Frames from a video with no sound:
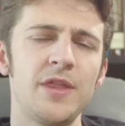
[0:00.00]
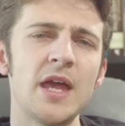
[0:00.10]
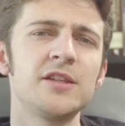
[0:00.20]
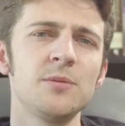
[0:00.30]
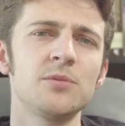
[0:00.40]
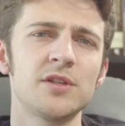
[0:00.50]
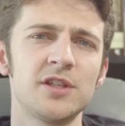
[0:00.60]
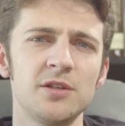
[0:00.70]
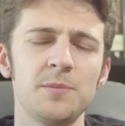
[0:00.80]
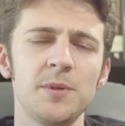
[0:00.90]
There
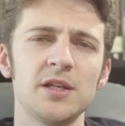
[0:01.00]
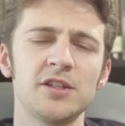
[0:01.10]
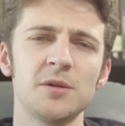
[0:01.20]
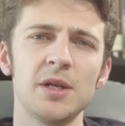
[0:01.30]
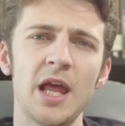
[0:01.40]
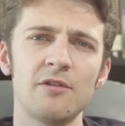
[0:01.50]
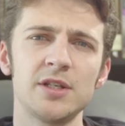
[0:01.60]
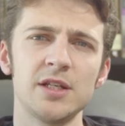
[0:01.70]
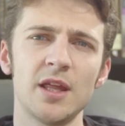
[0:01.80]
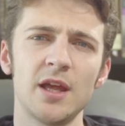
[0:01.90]
seems to be a
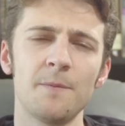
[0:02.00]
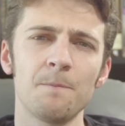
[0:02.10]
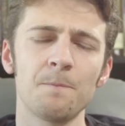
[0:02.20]
similarity there.